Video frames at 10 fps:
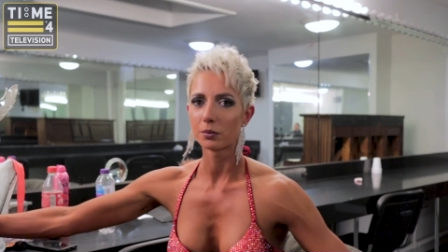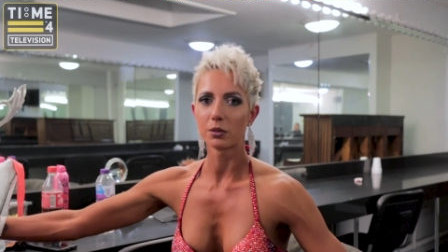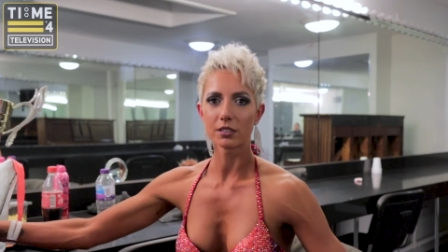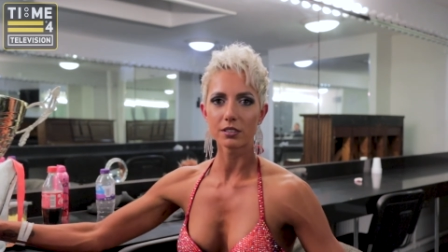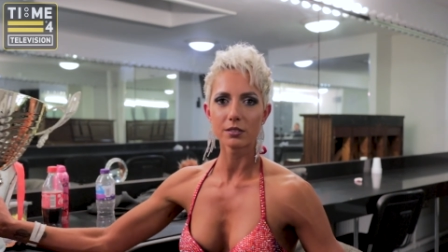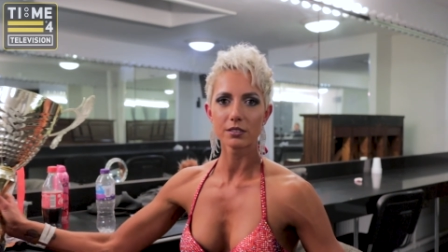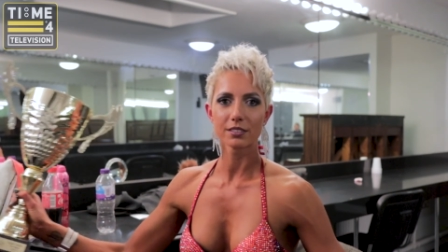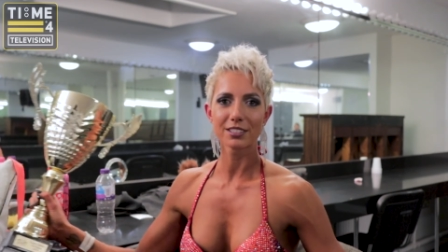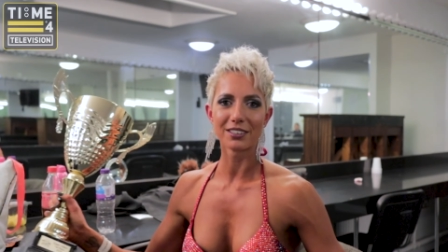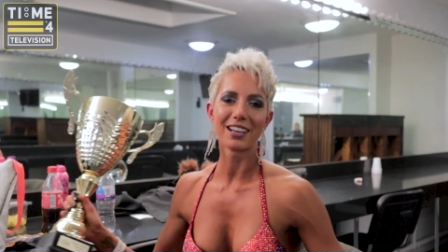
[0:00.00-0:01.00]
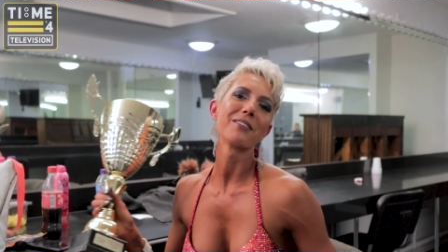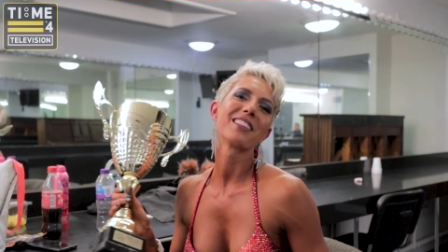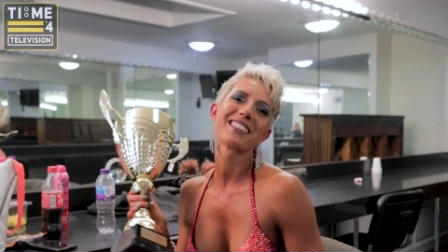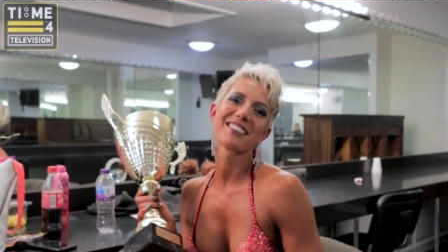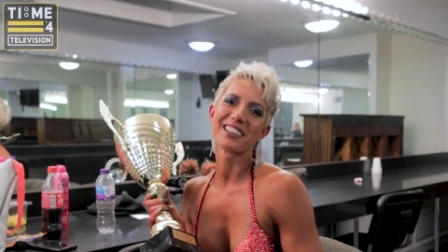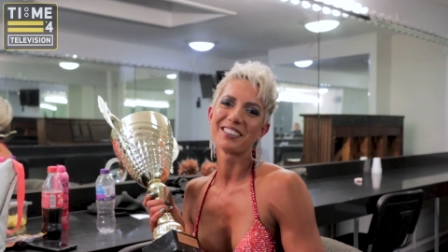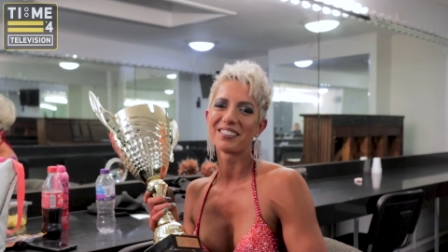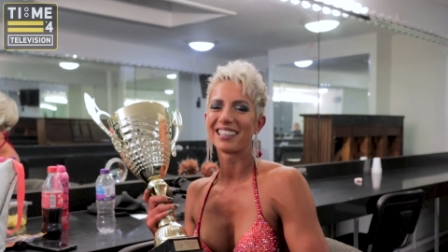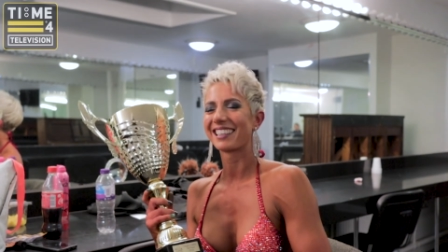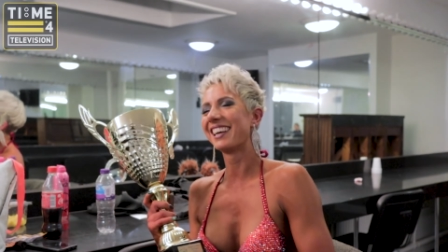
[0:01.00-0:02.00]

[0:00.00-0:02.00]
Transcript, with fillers: What? Sorry, oh, this trophy.